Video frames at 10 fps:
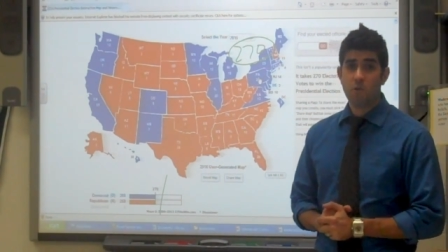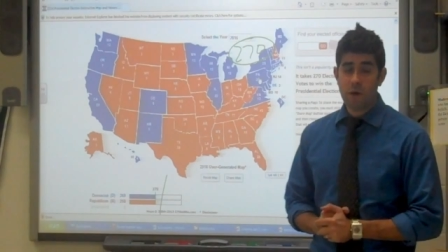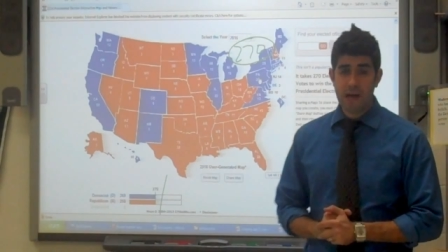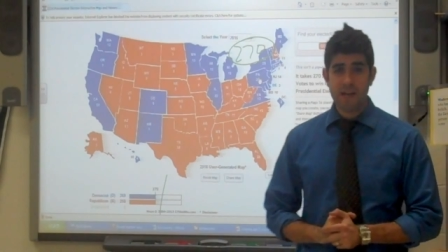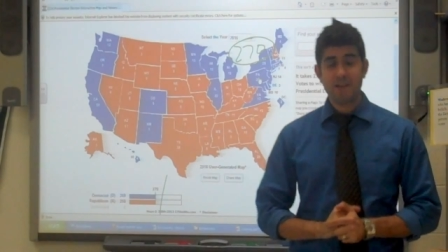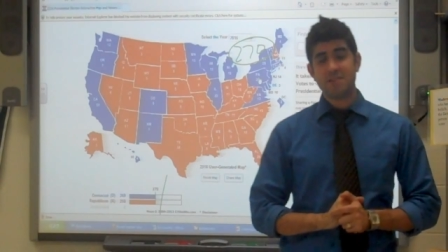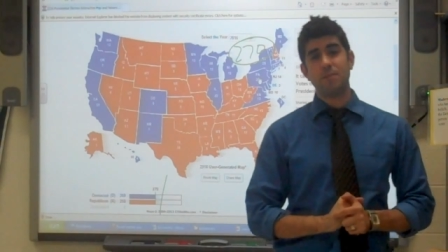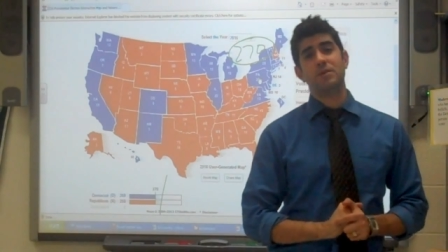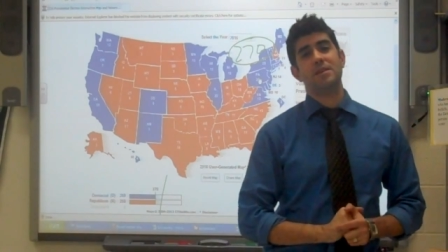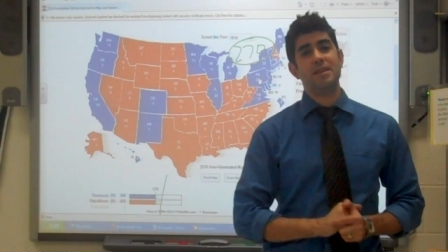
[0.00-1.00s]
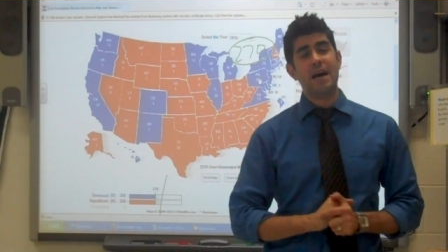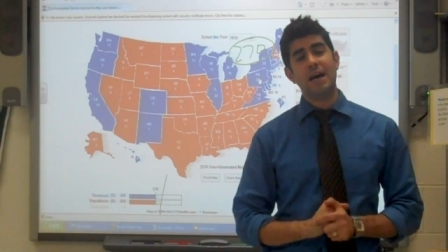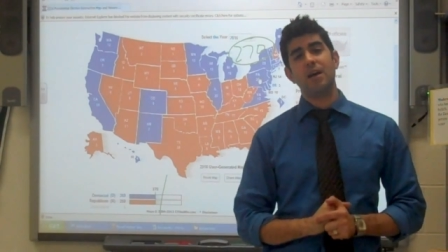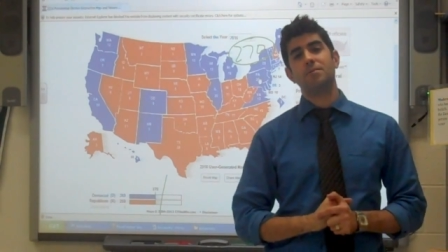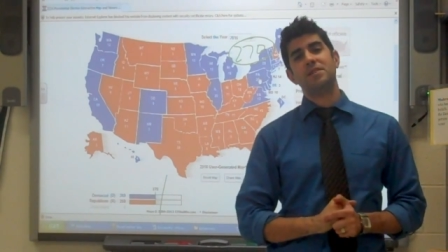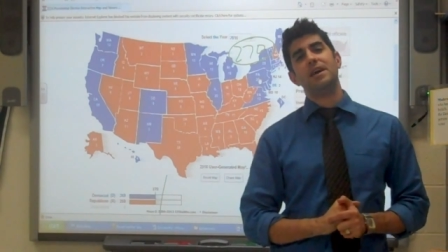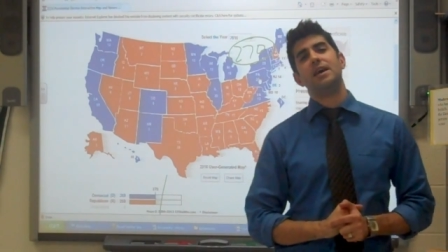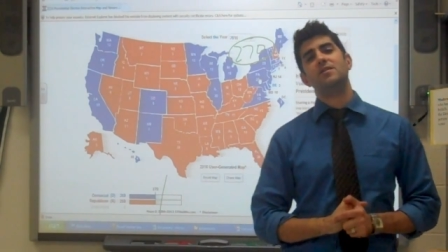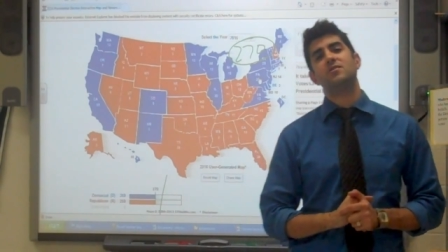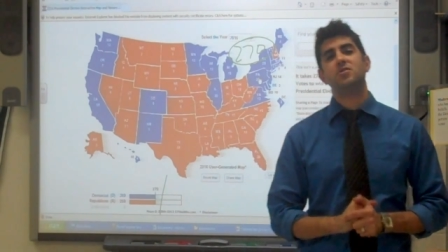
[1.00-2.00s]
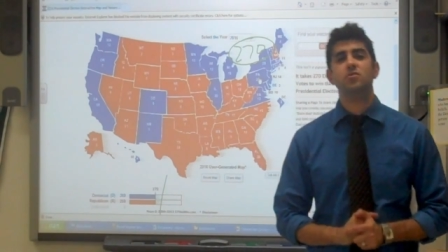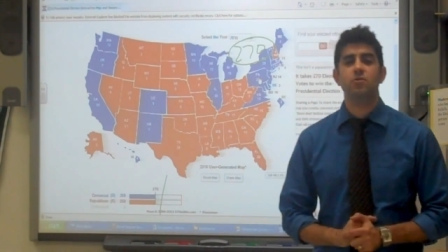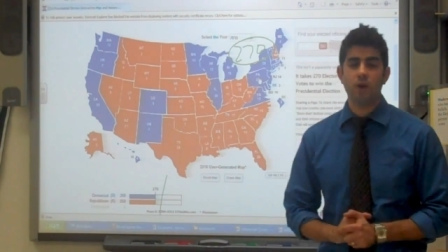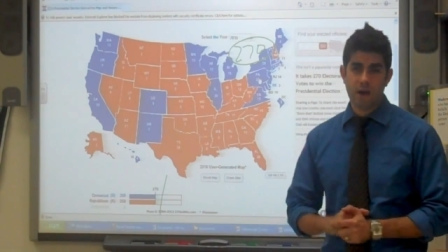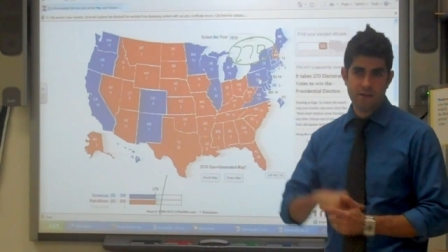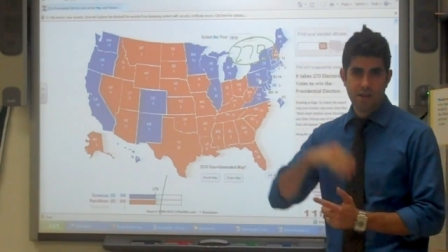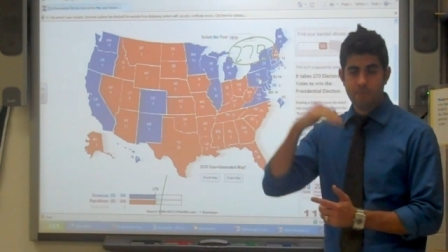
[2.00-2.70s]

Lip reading: when someone did not obtain the